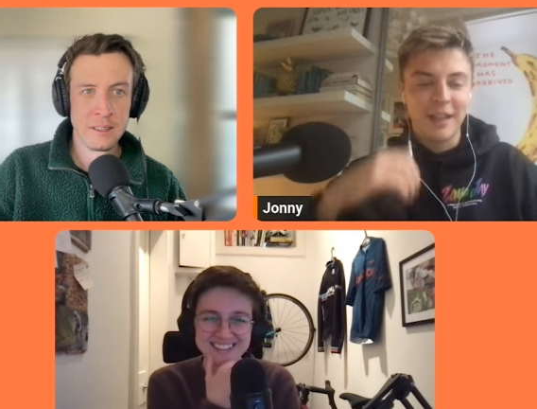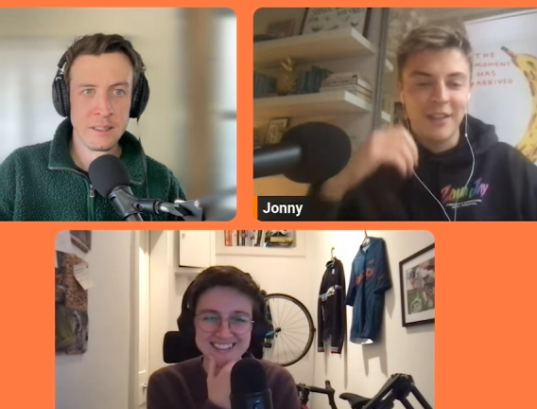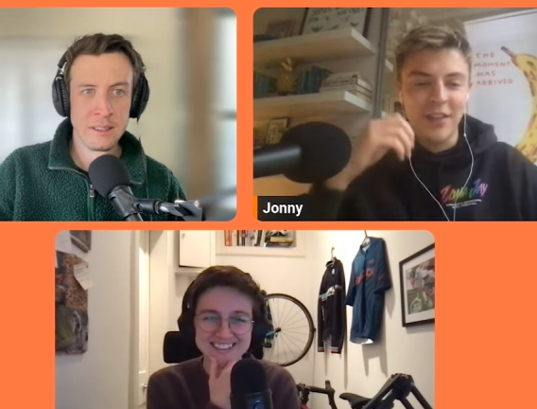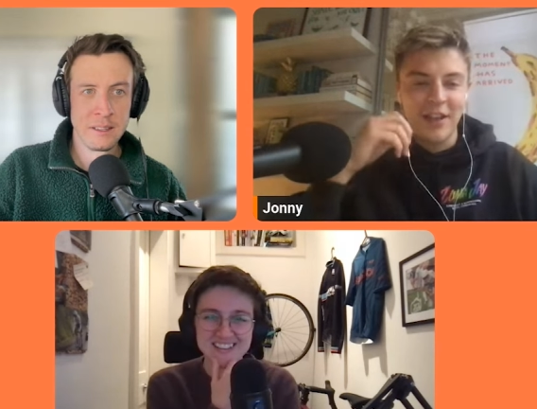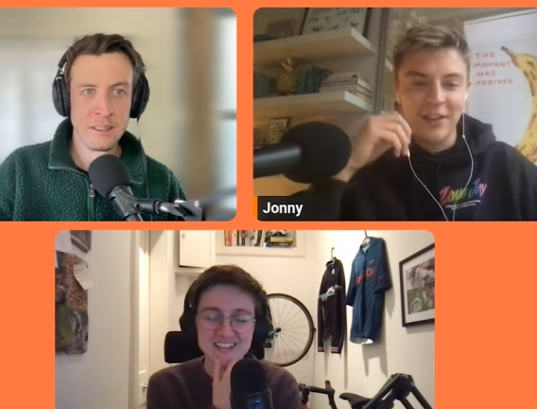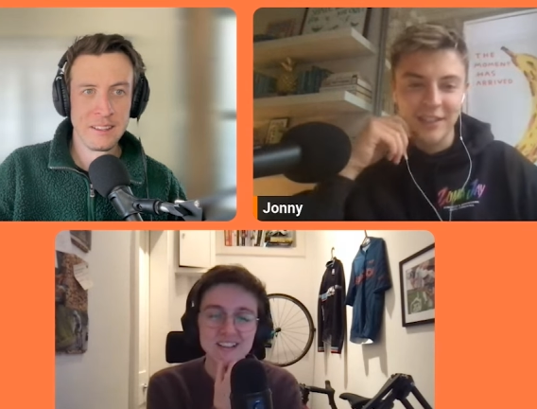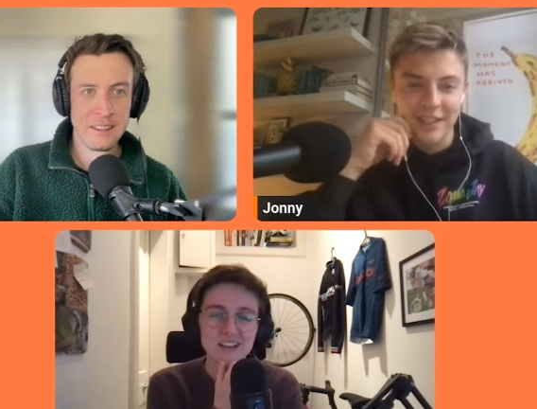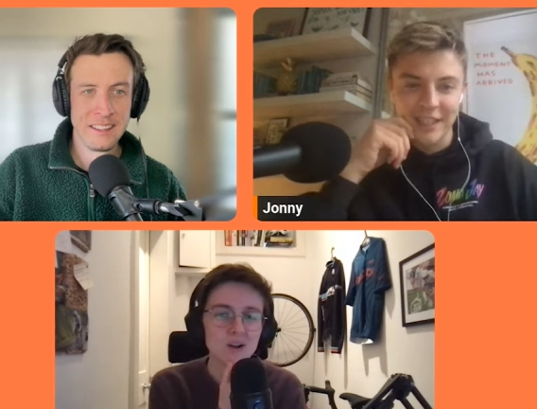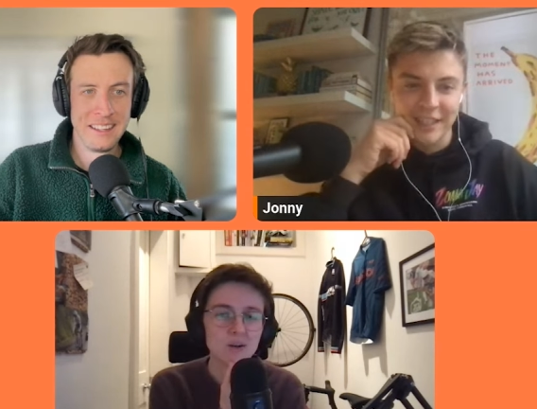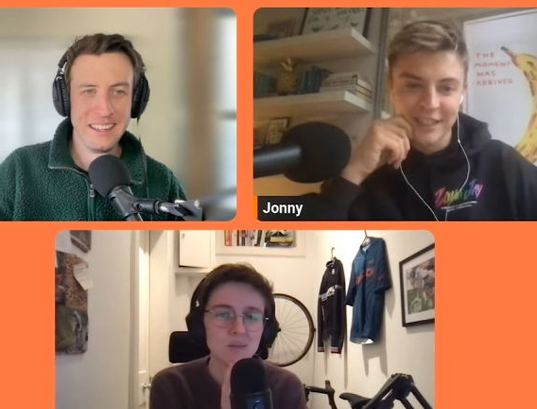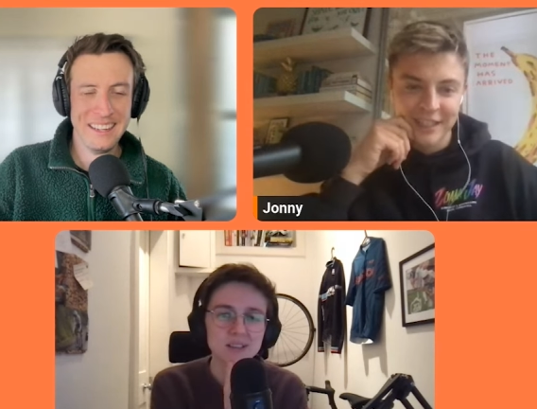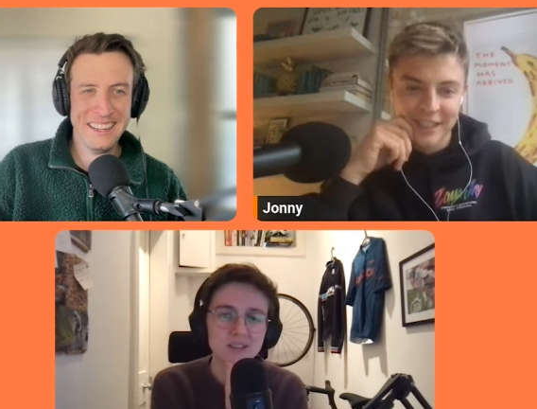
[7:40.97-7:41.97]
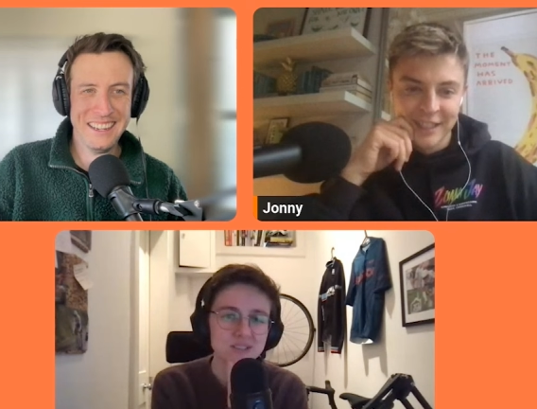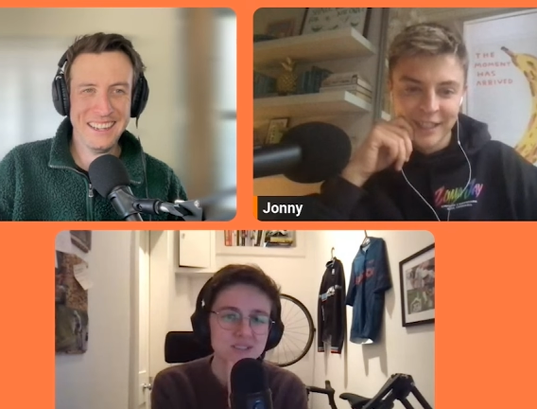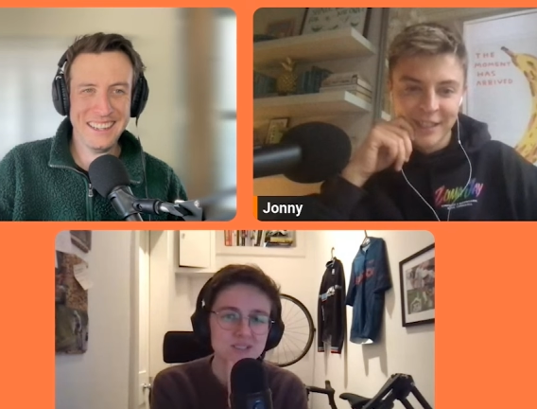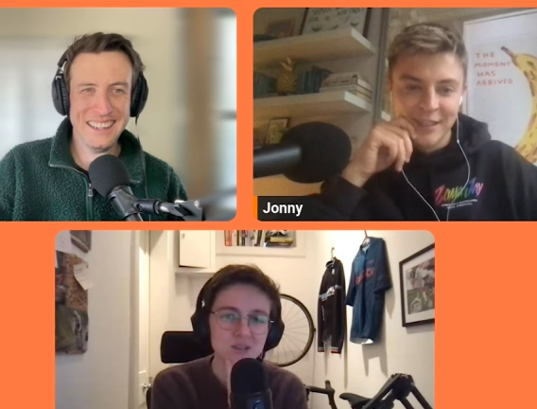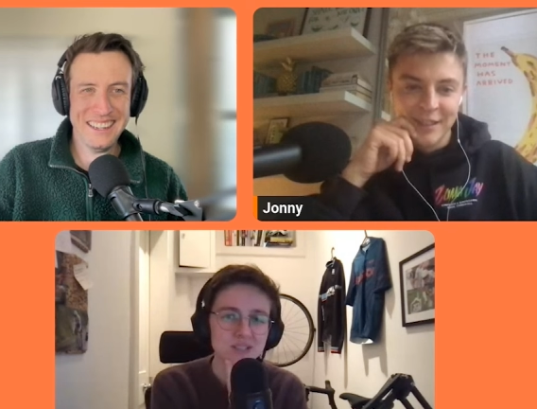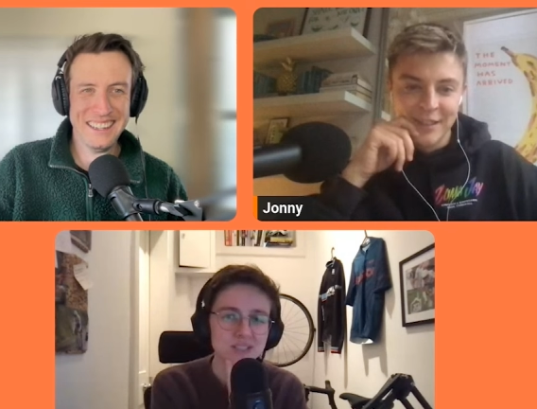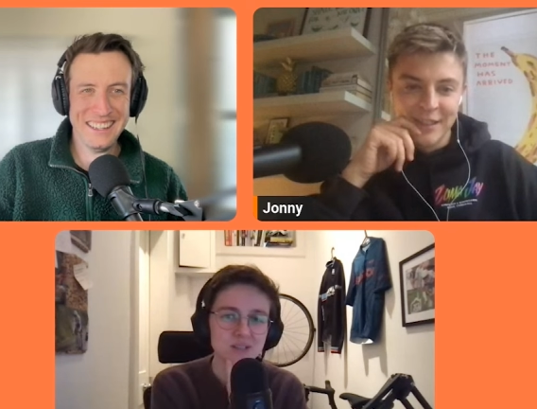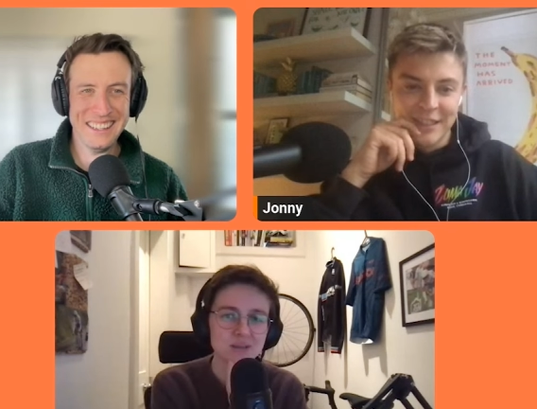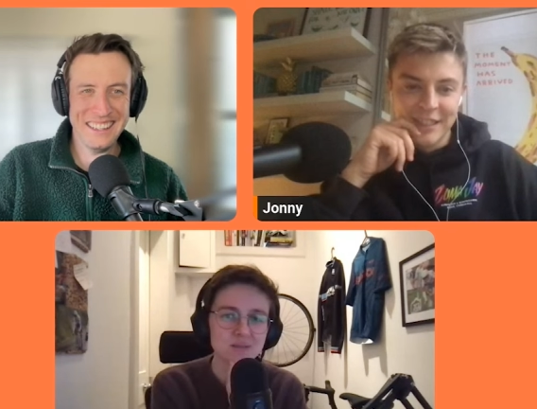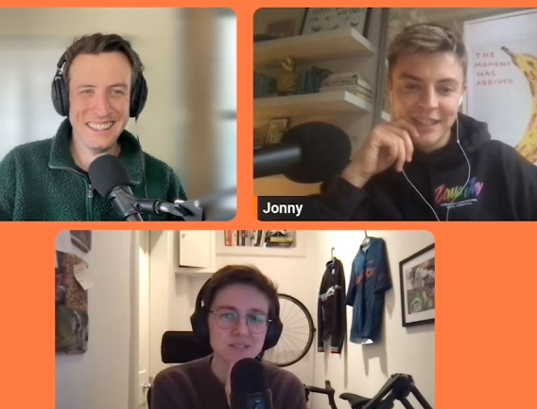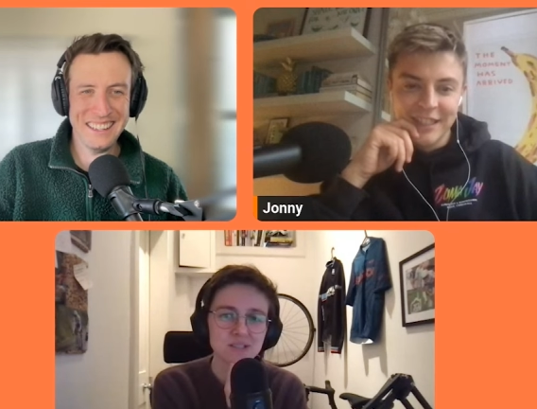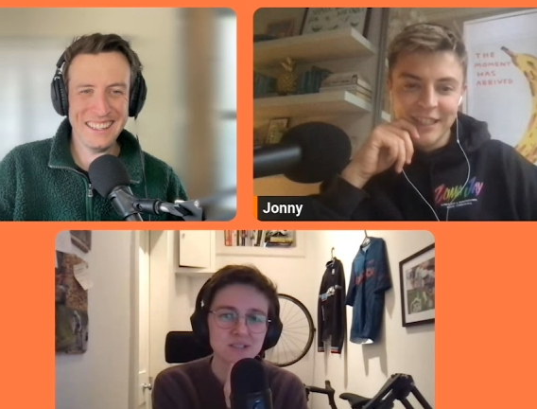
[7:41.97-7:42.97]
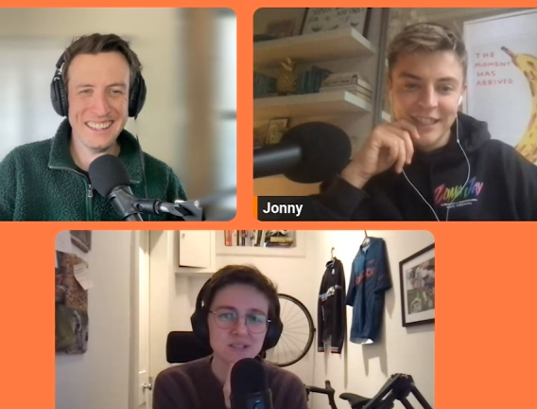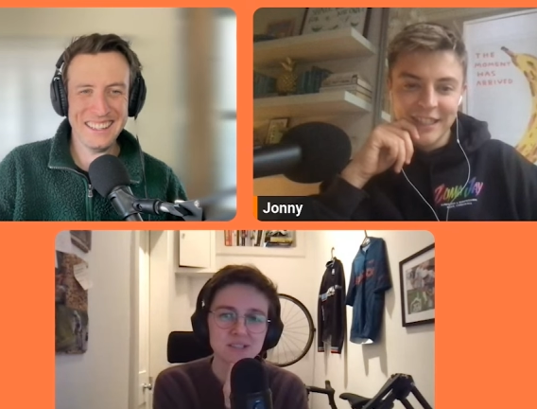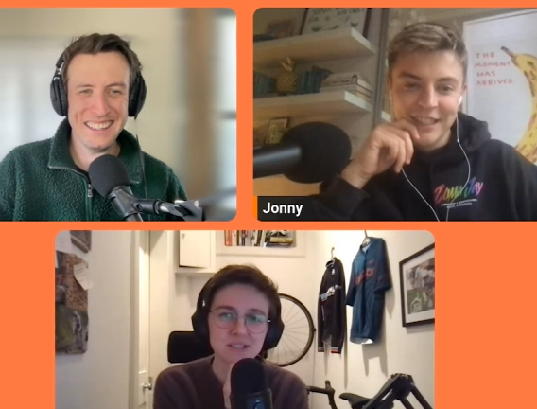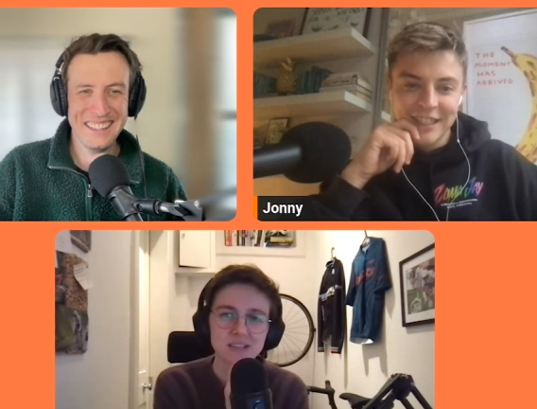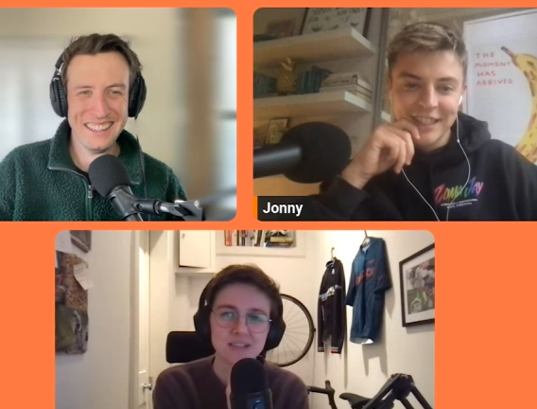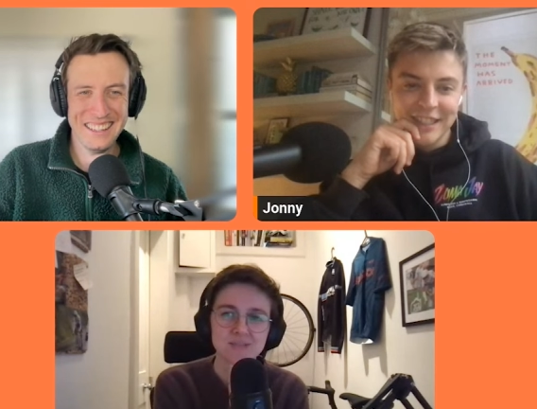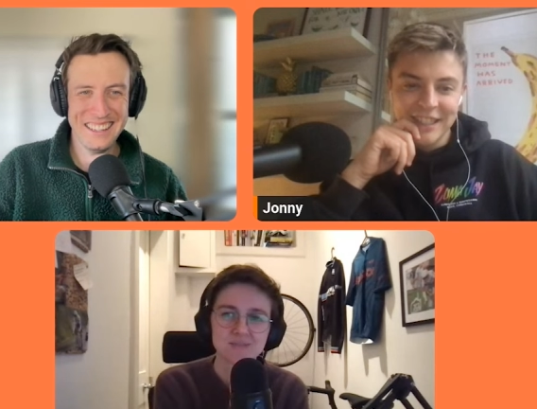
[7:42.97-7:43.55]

Speaker 1: like that, aren't you? Oh my goodness, Jonny, don't get me started there.